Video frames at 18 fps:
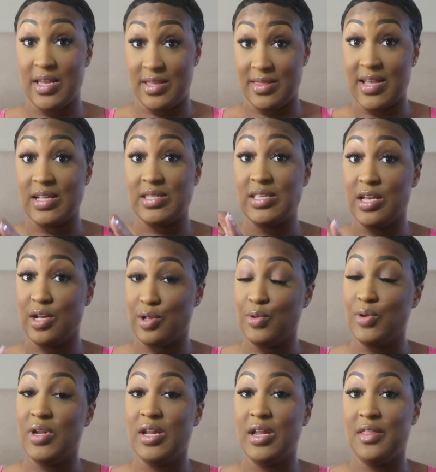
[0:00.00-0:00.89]
that's
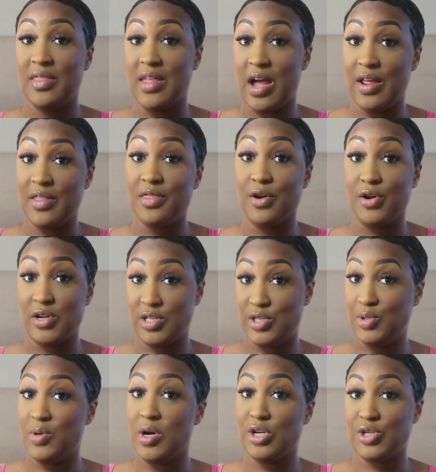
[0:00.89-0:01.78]
included in that
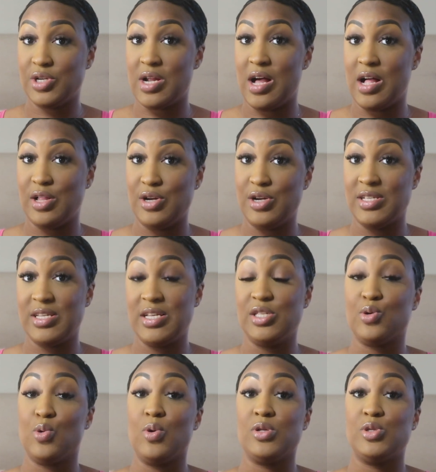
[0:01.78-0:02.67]
$3,200
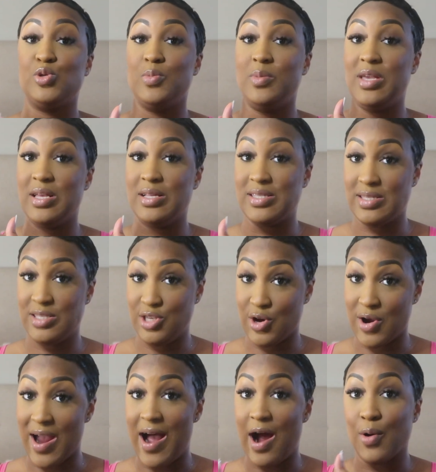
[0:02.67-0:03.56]
is going to be
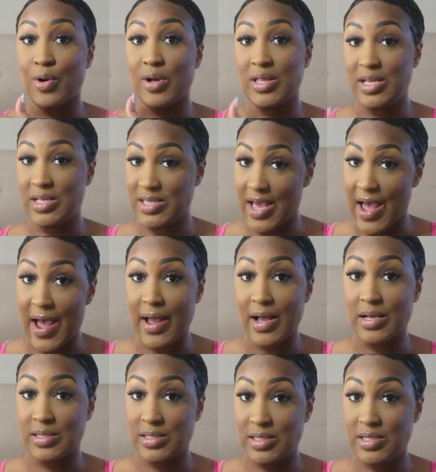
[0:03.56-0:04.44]
your hourly
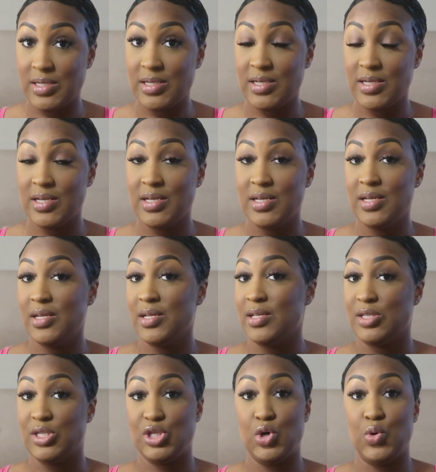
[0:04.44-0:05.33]
taxed.
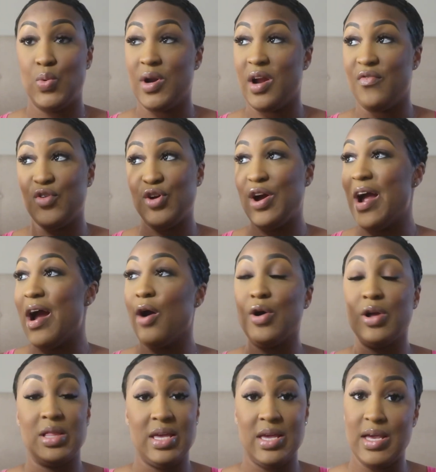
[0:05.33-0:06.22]
So whatever your
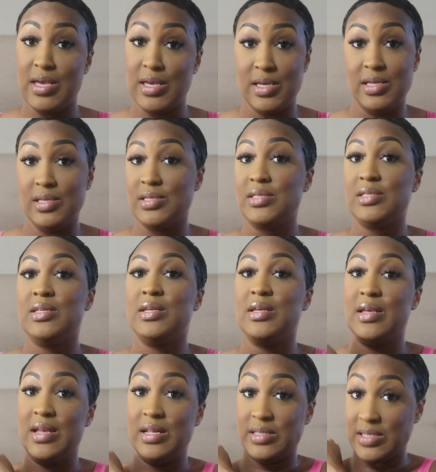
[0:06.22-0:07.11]
hourly is,
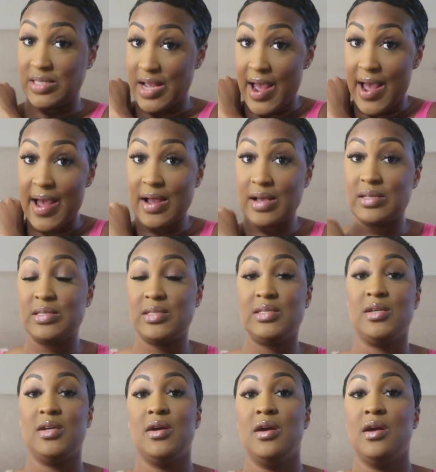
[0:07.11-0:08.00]
it's
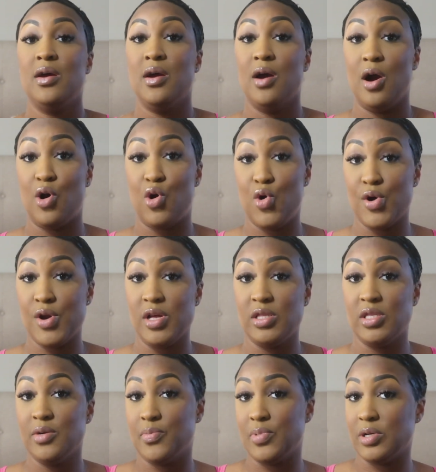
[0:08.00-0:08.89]
taxed
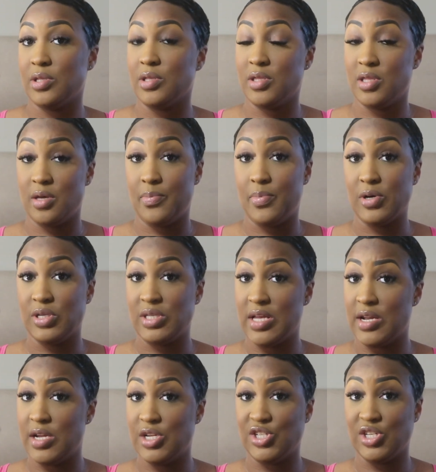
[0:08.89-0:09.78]
according to per the
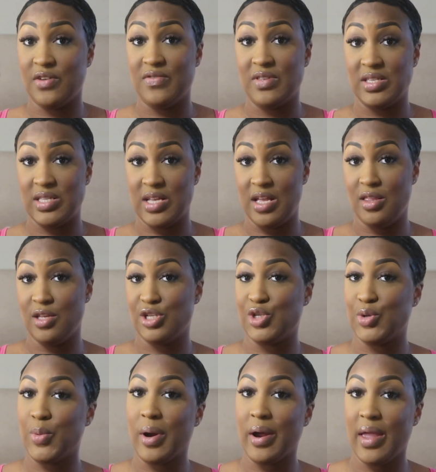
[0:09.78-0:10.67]
percentage of the state that
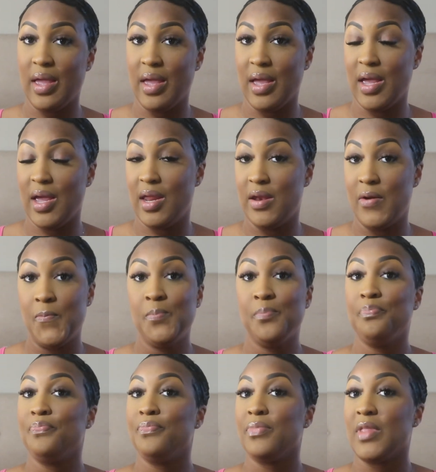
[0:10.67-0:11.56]
you're working in.
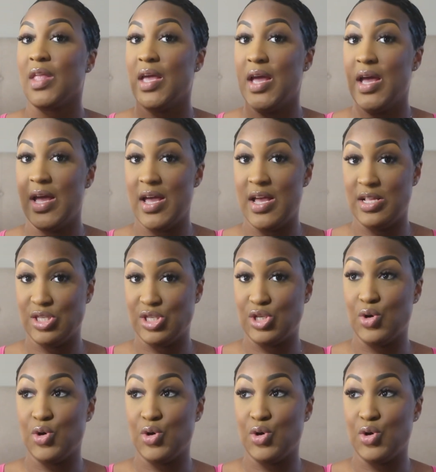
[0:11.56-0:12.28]
And